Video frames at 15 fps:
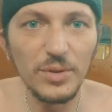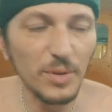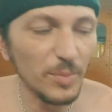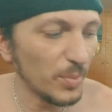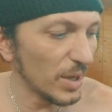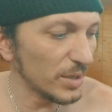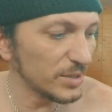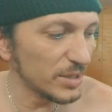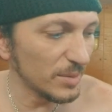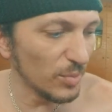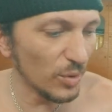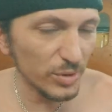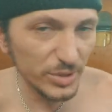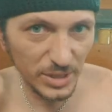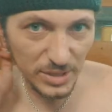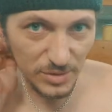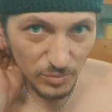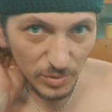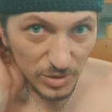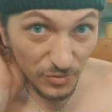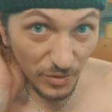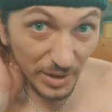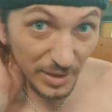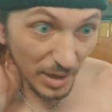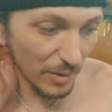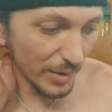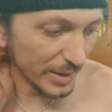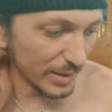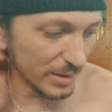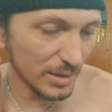uh, plastic boxes, which right now
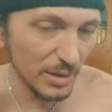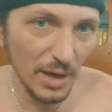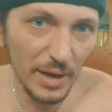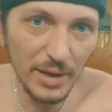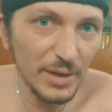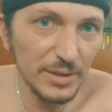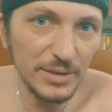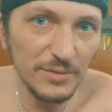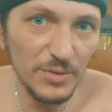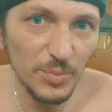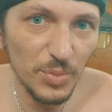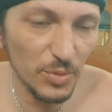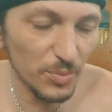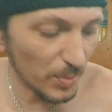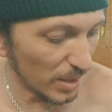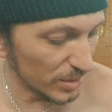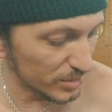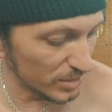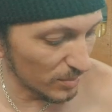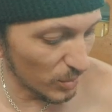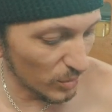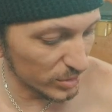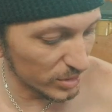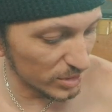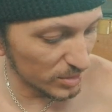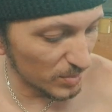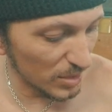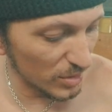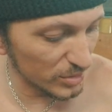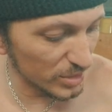I, I can't even put plastic boxes
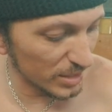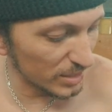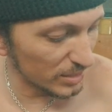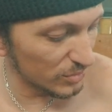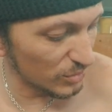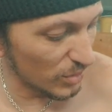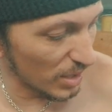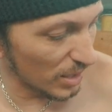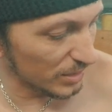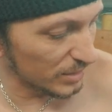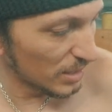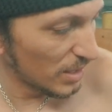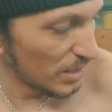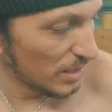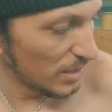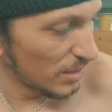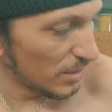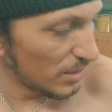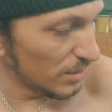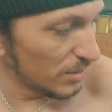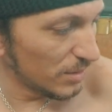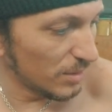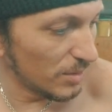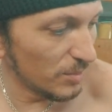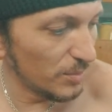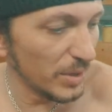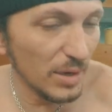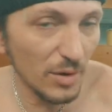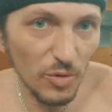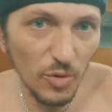because I need to cut Uh,
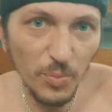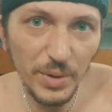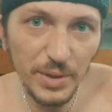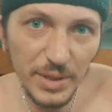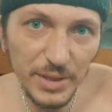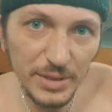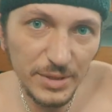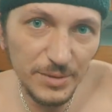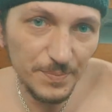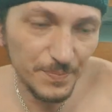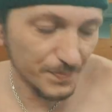bigger openings,